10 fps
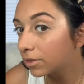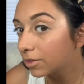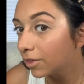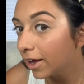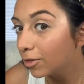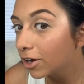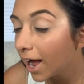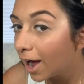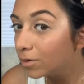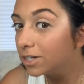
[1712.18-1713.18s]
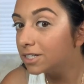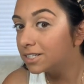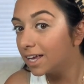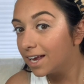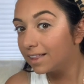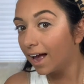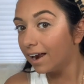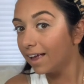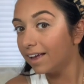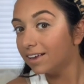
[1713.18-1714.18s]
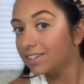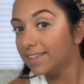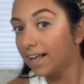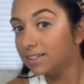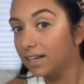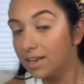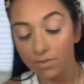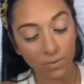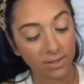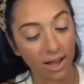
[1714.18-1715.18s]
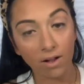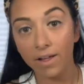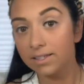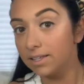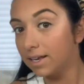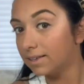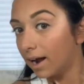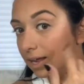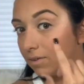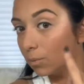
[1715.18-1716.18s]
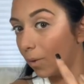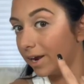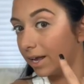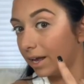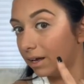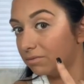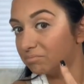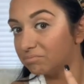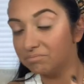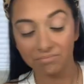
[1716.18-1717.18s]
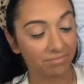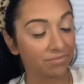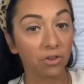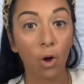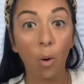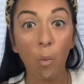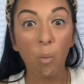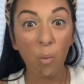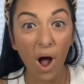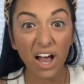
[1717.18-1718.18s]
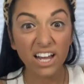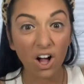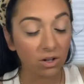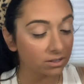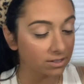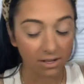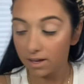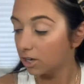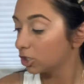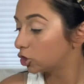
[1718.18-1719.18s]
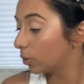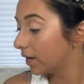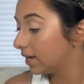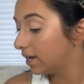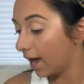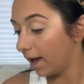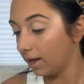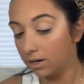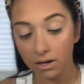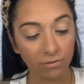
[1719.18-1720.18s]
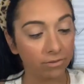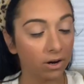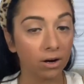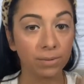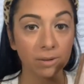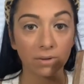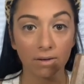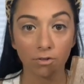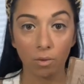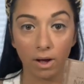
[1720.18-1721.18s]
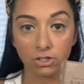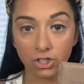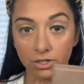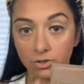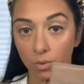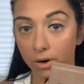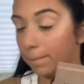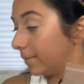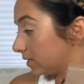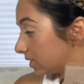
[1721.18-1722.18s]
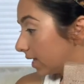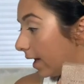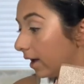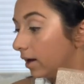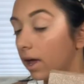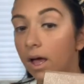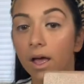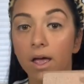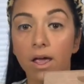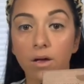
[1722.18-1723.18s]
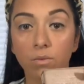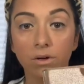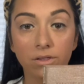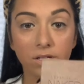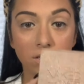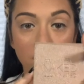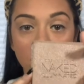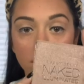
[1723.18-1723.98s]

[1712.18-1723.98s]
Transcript: Like look at how insane that is. And that's not even without, that's like not even wetting it. Wild. So again, for people that have questioned or missed that, this is the